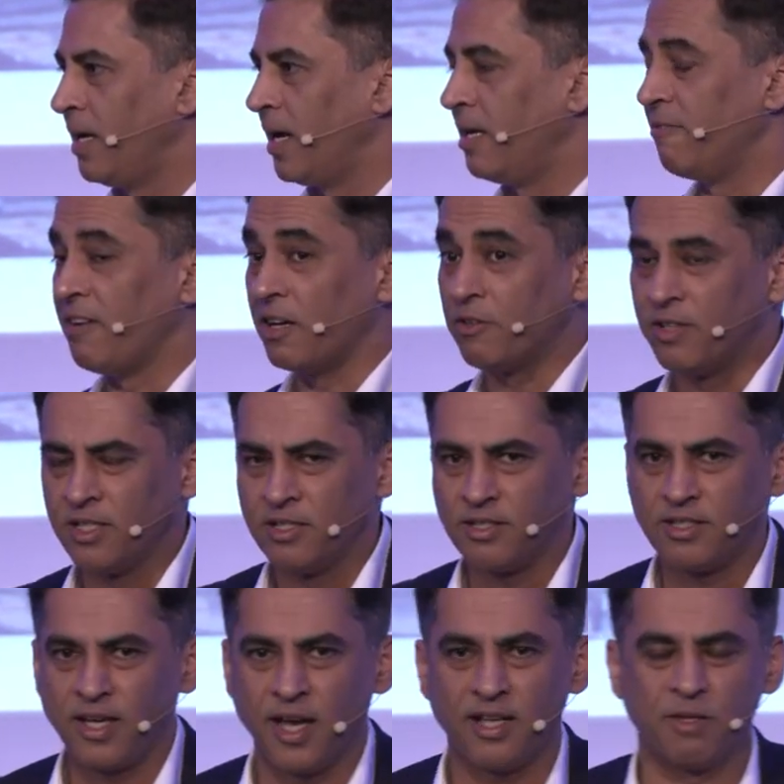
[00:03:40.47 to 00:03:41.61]
And if I could
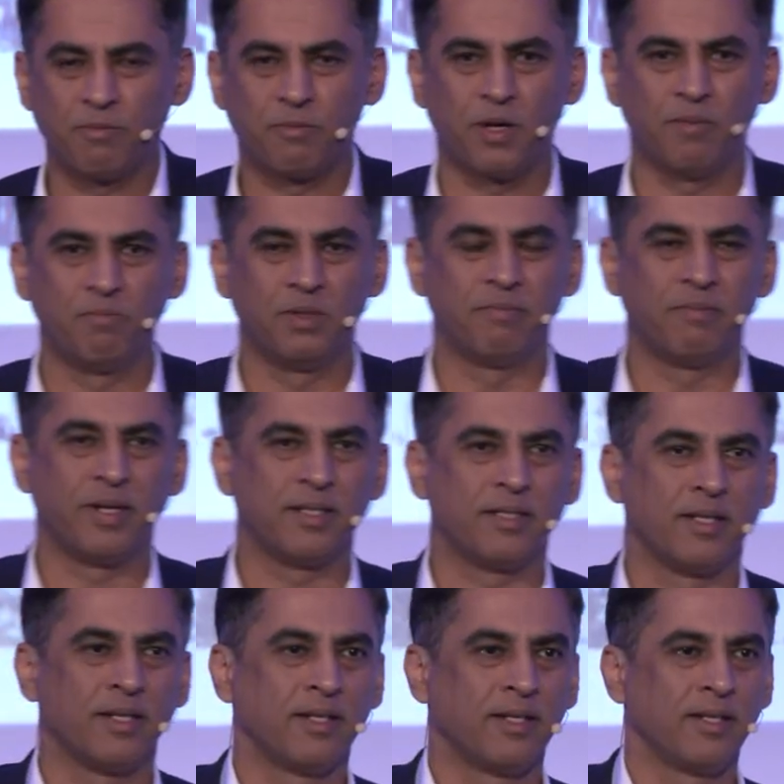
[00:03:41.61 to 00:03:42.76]
understand the problem
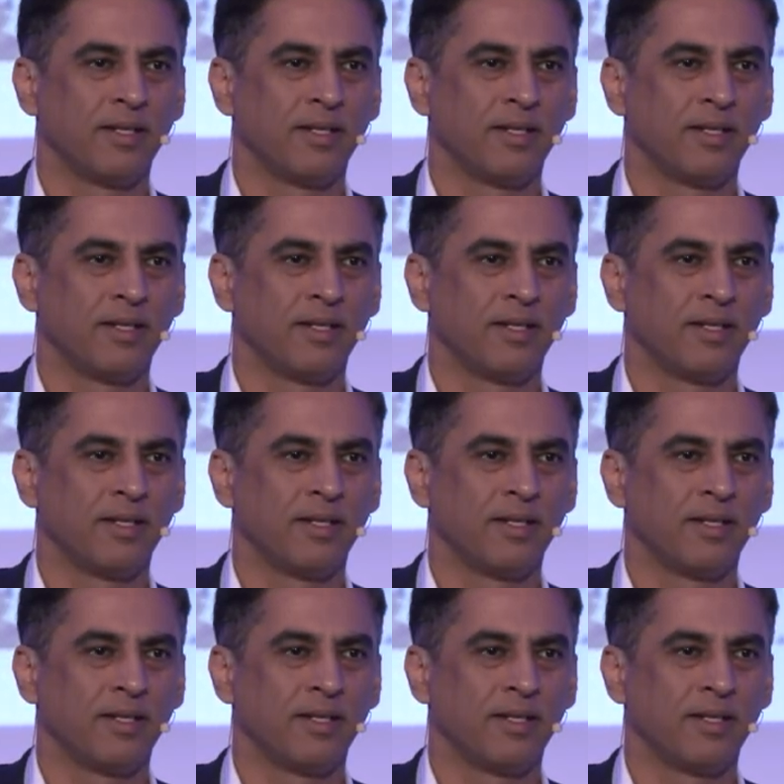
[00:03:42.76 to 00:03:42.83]
better,